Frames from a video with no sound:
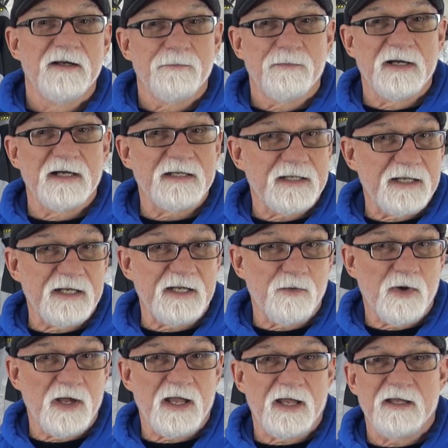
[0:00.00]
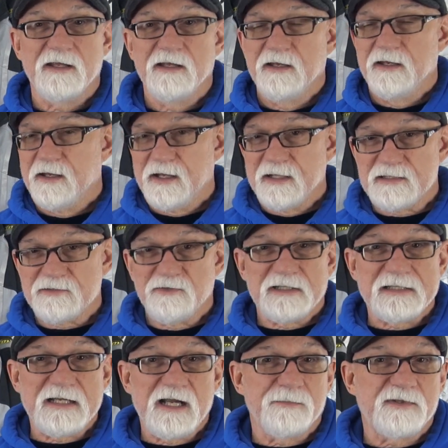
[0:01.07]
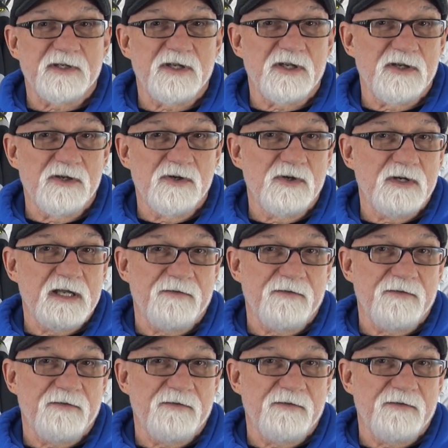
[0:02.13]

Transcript: But anyway, it's really up to you.